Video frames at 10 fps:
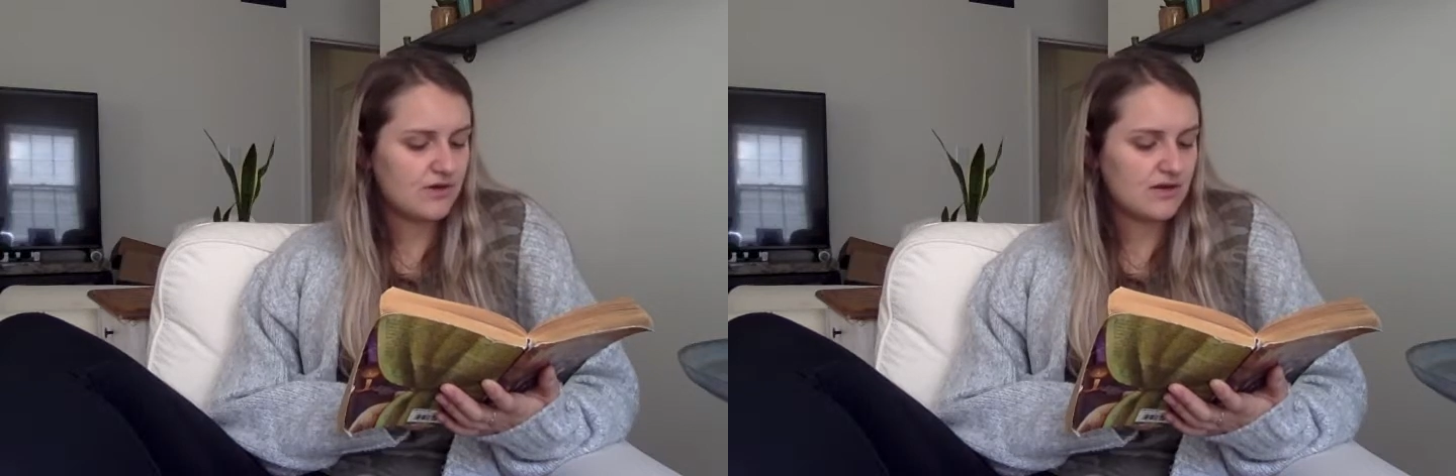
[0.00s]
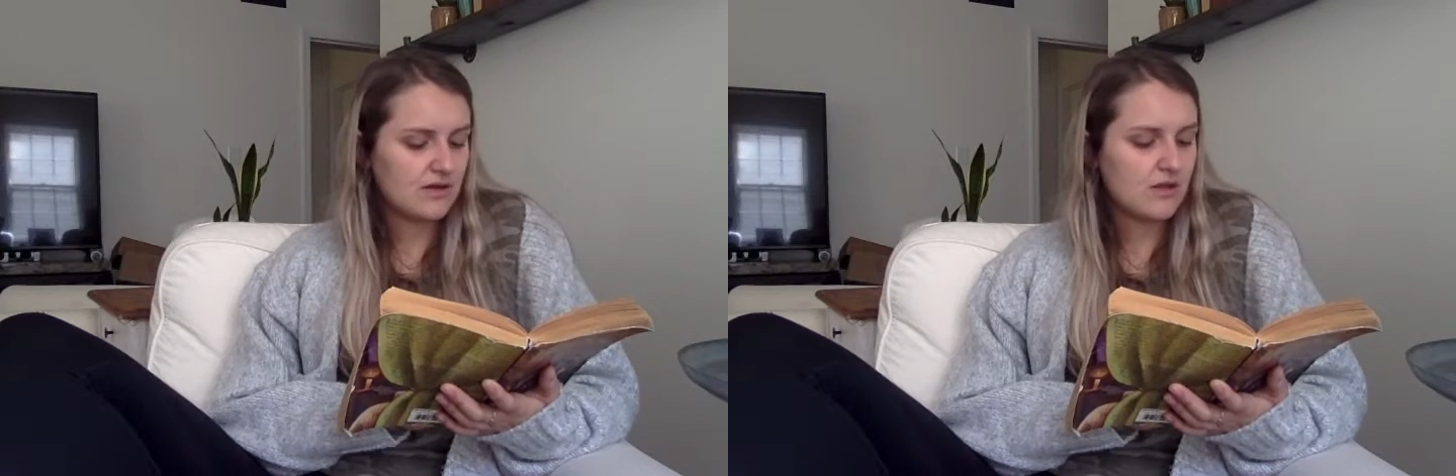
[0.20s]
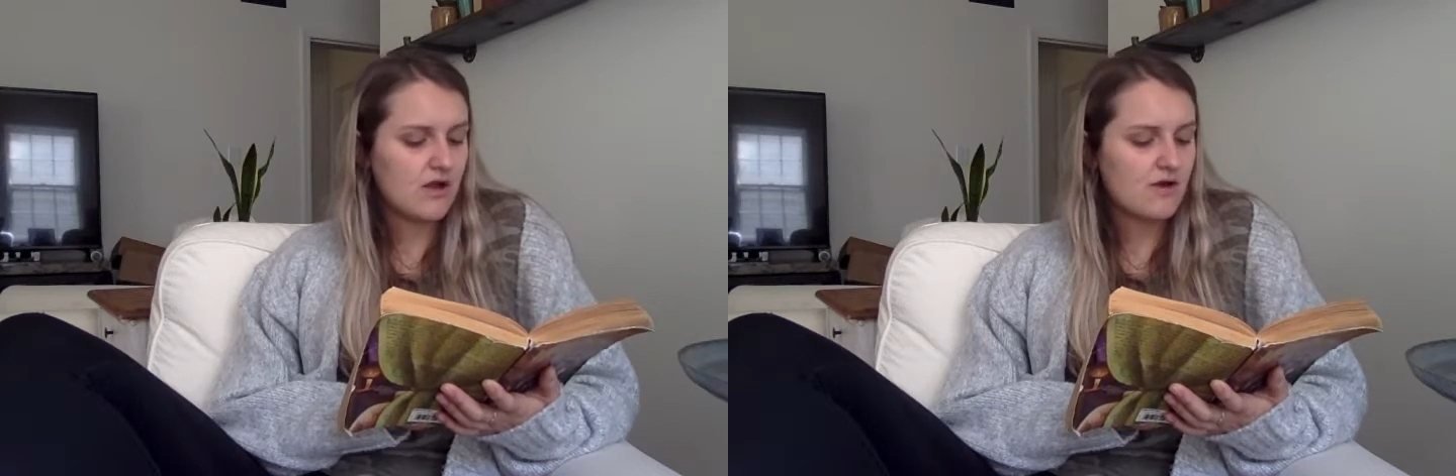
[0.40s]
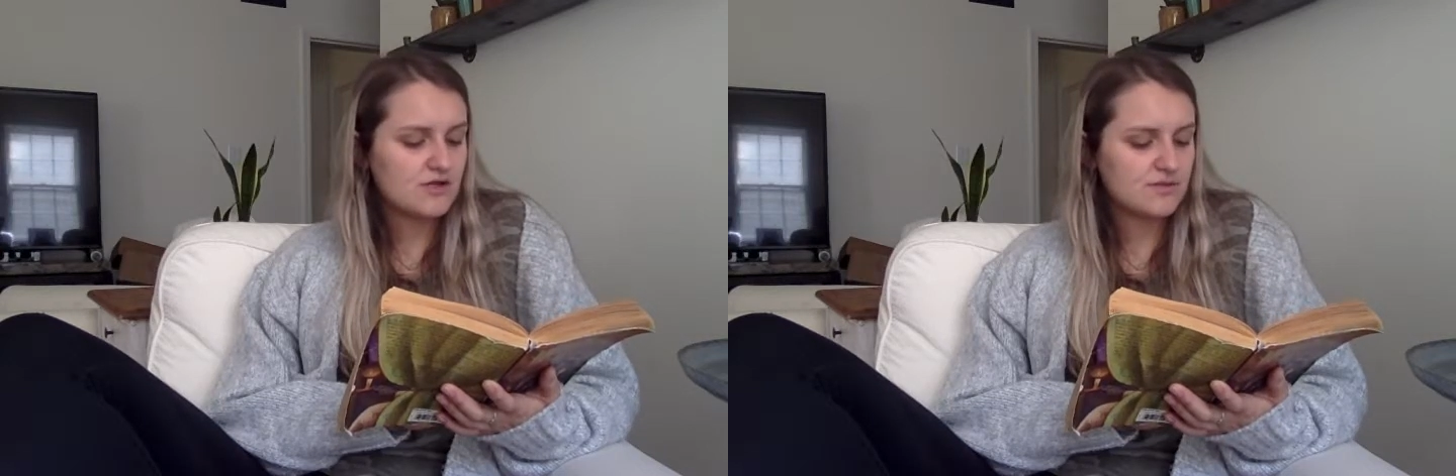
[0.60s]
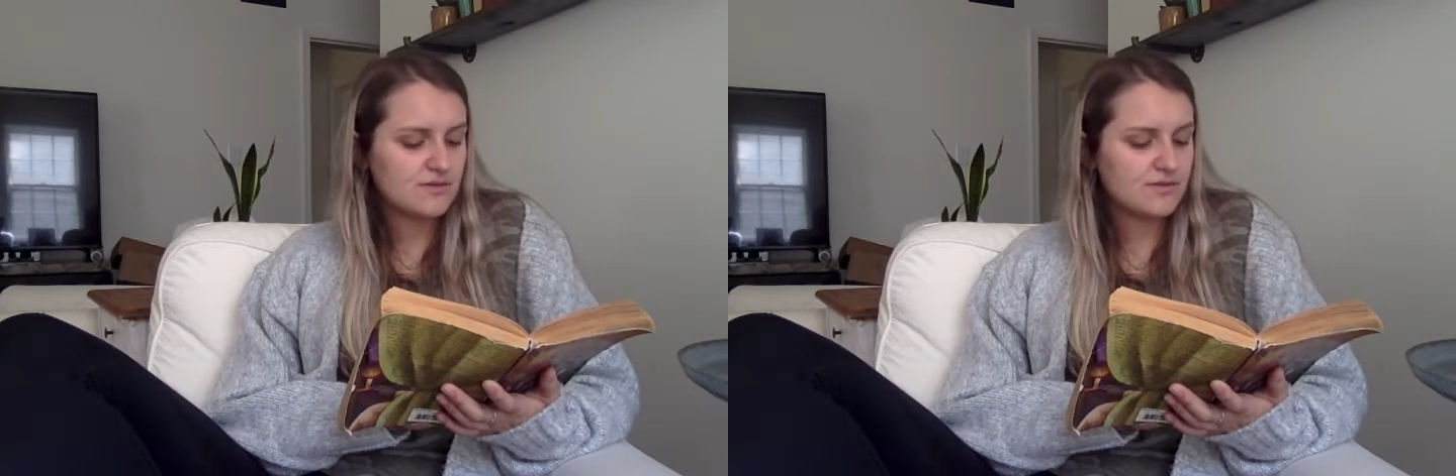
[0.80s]
in a
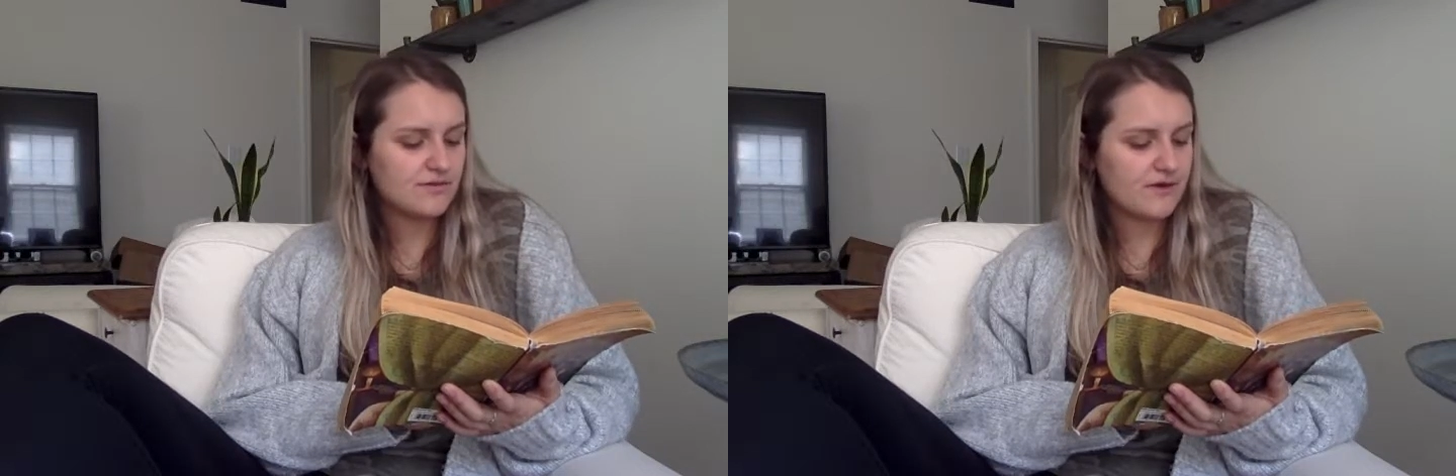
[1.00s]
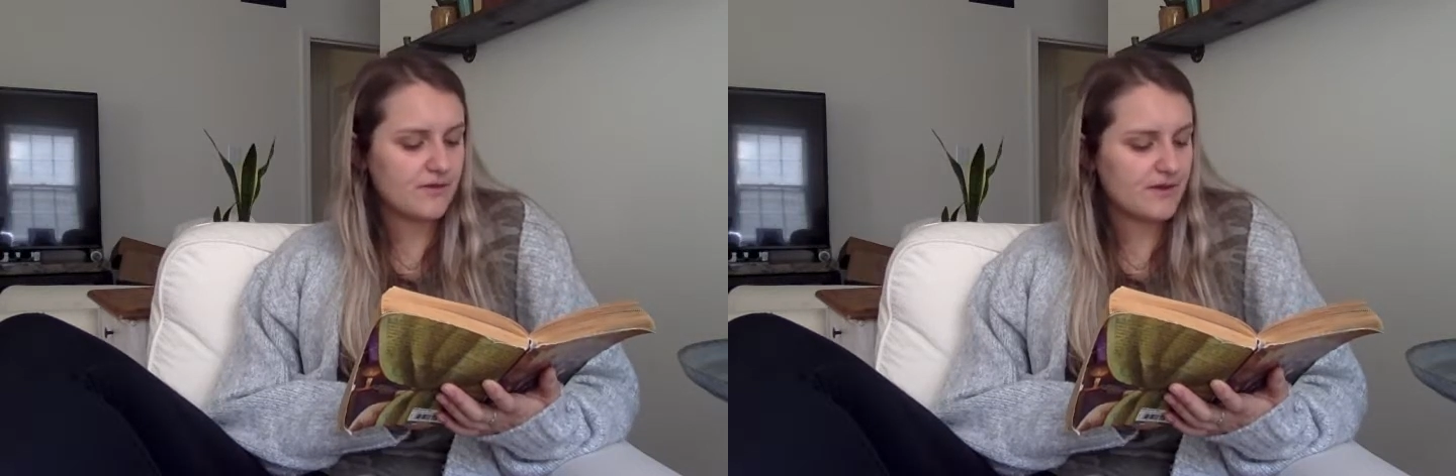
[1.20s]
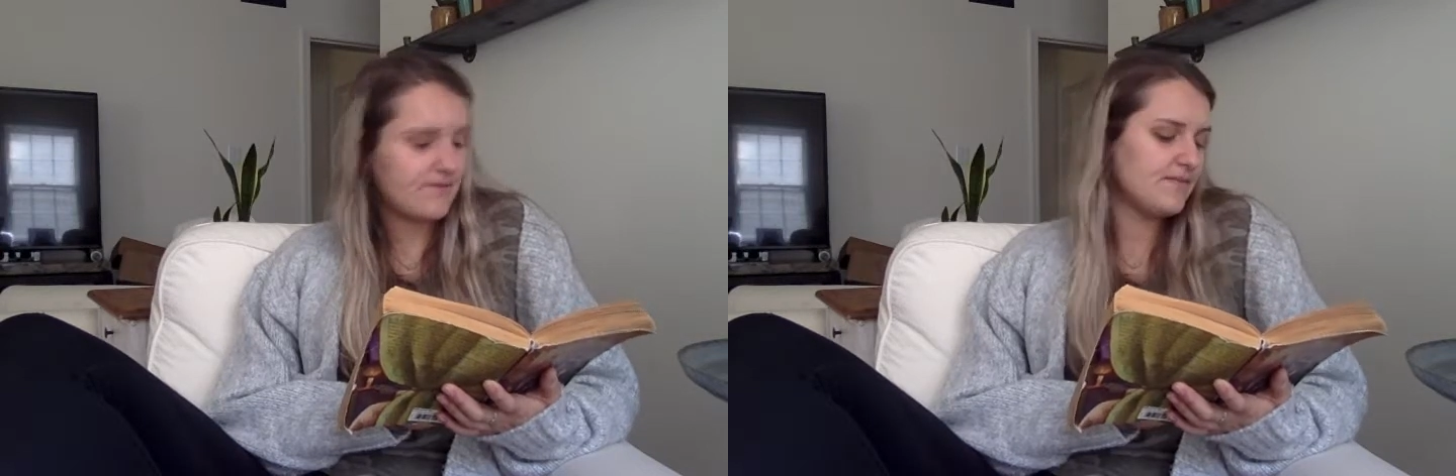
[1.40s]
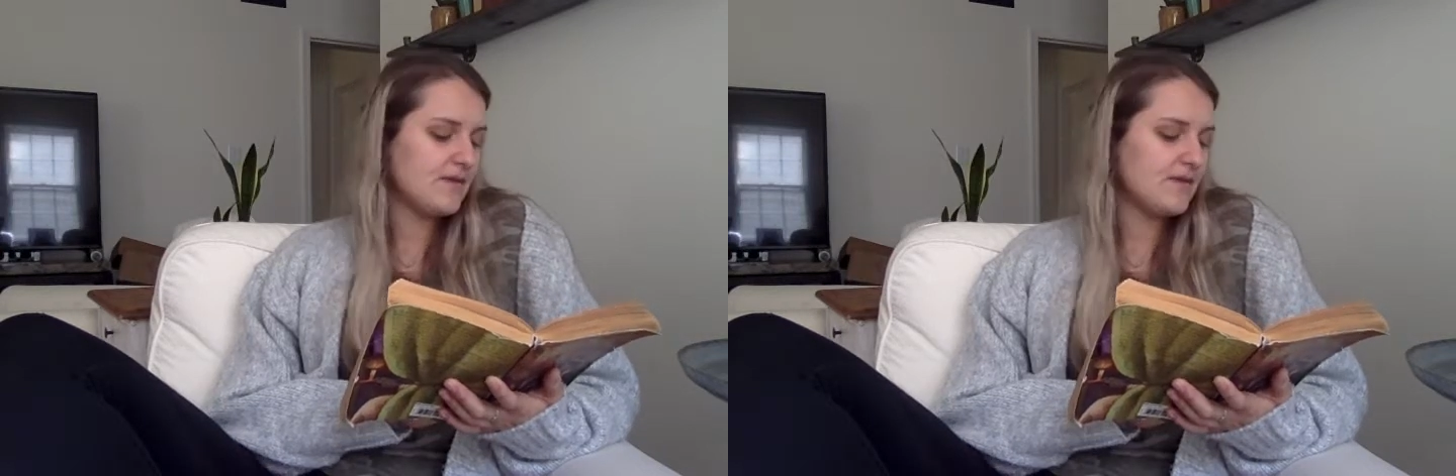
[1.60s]
large purple turban.